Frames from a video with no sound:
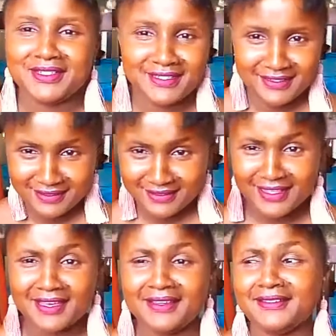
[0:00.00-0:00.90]
or
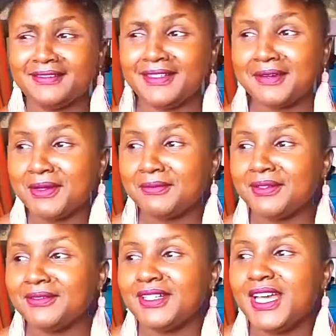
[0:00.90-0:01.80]
there, I'm
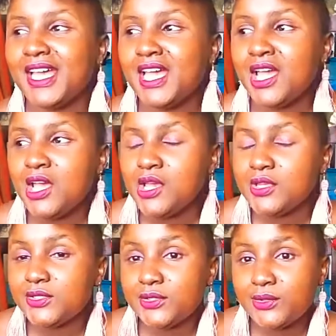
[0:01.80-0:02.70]
above.
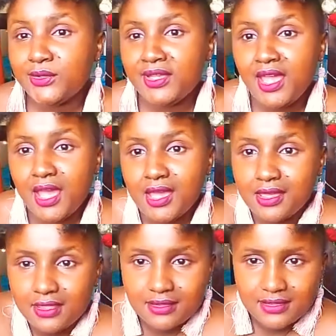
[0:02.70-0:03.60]
So
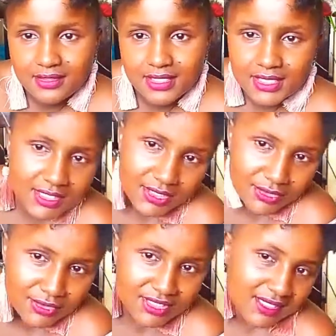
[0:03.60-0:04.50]
yeah, this is it.
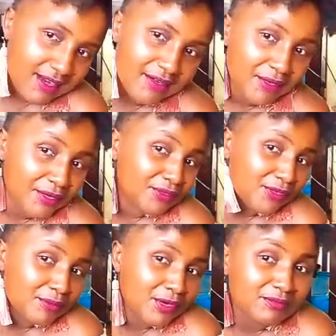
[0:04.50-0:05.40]
So stick
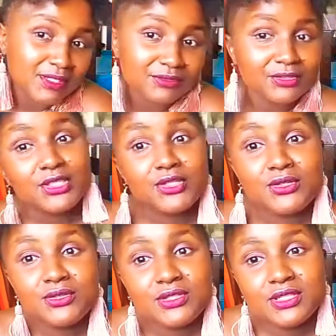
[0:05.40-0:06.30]
around for more of my
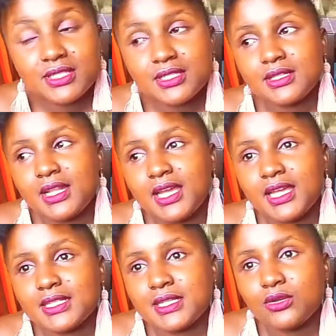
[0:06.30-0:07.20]
videos.
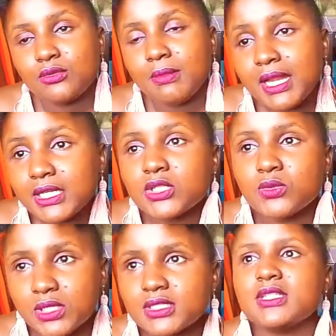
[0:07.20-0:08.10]
Like I said, on
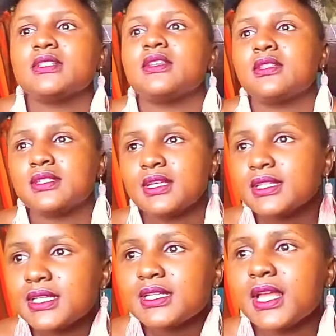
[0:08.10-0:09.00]
Mondays, Wednesdays, and
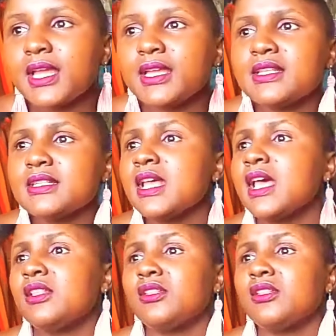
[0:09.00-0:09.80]
Saturdays